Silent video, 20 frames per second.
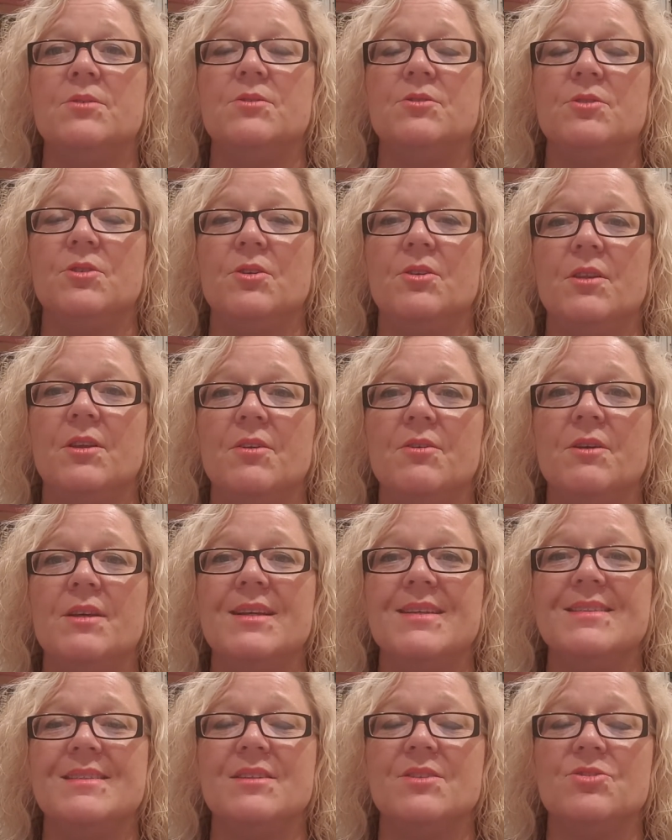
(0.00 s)
So there
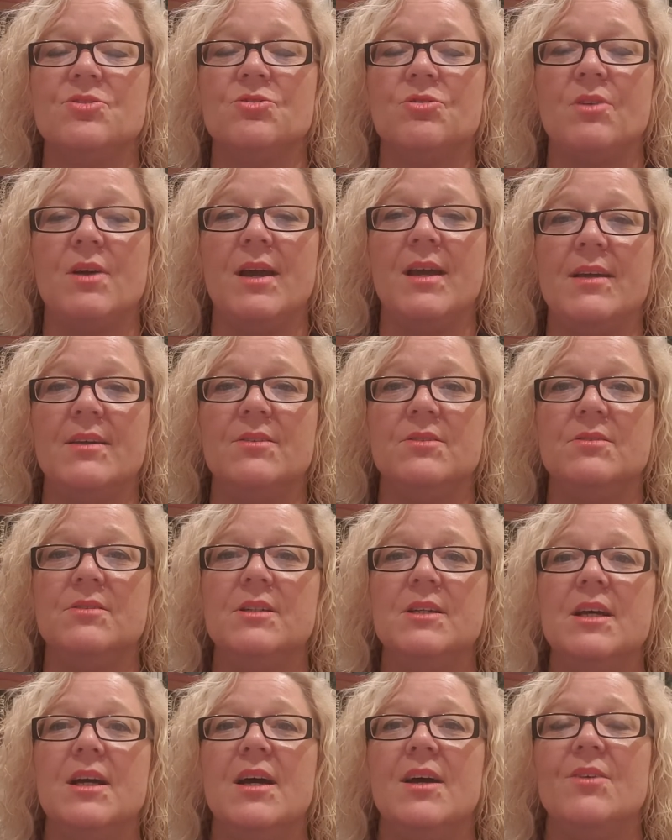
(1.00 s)
is a trail
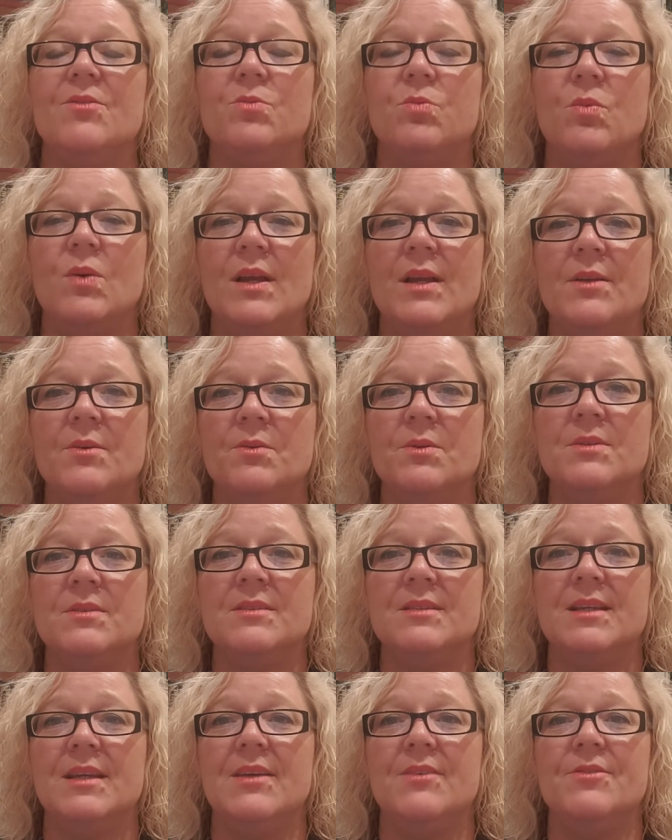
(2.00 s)
of when it was
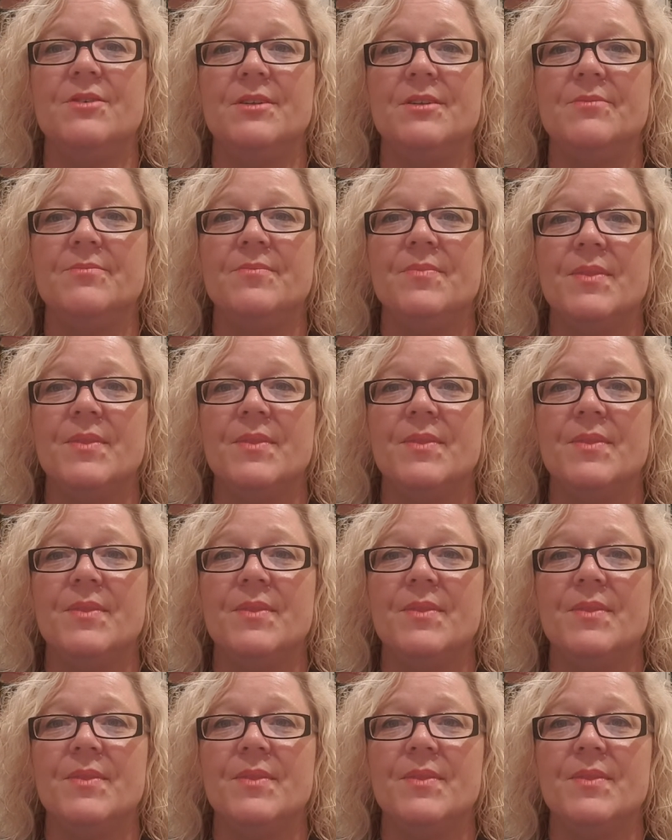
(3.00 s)
given.